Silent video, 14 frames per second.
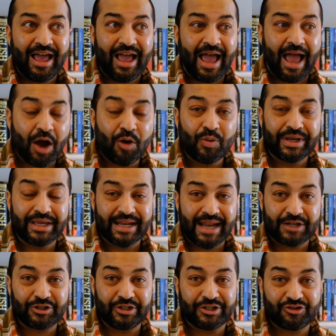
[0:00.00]
how we can
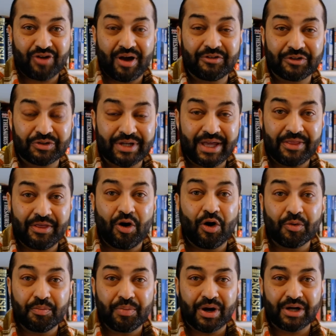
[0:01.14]
actually travel together
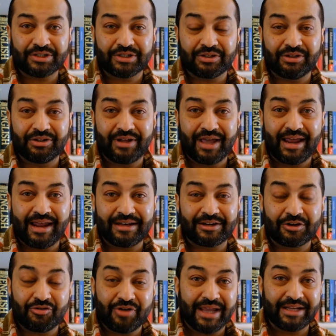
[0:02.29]
on bicycle and
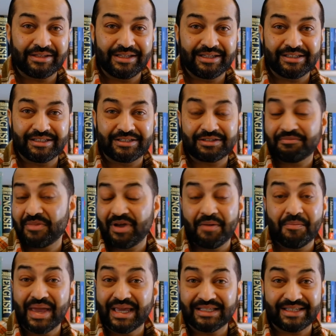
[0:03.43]
create these
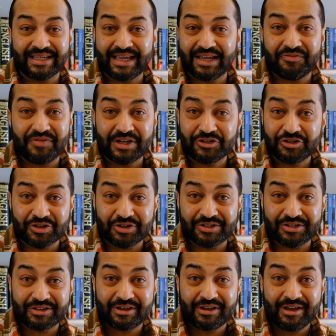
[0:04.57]
amazing
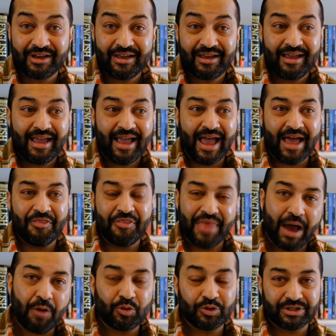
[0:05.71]
adventures. And
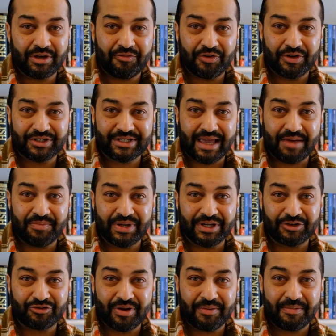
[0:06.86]
that was our first camping
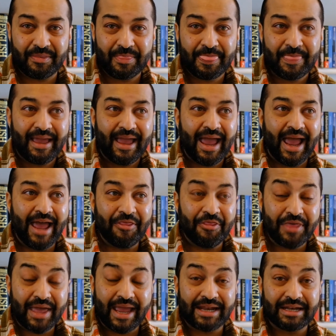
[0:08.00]
trip. And
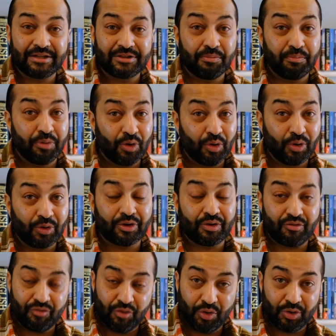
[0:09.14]
then the ball got
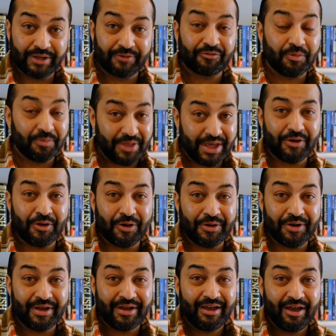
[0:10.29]
rolling from then
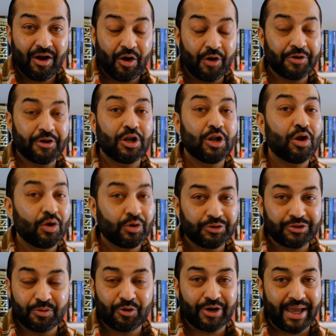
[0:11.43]
on
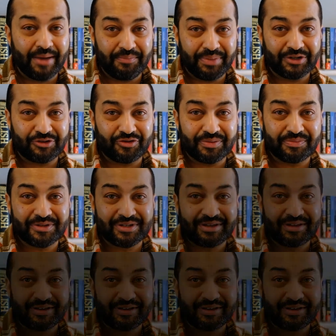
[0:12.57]
loads more camping trips.